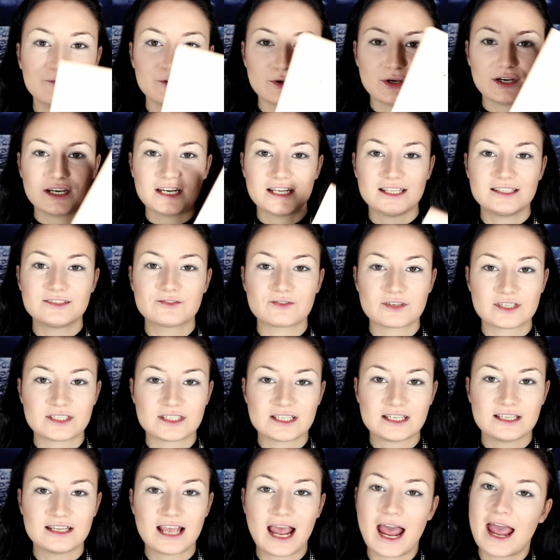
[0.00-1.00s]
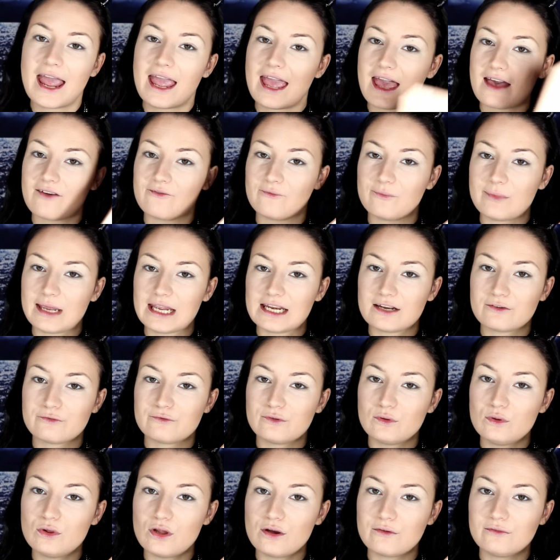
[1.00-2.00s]
If you're interested, I have made a
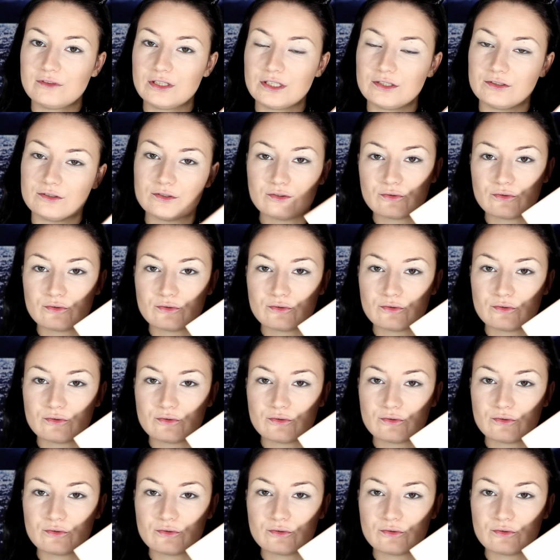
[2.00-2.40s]
full-on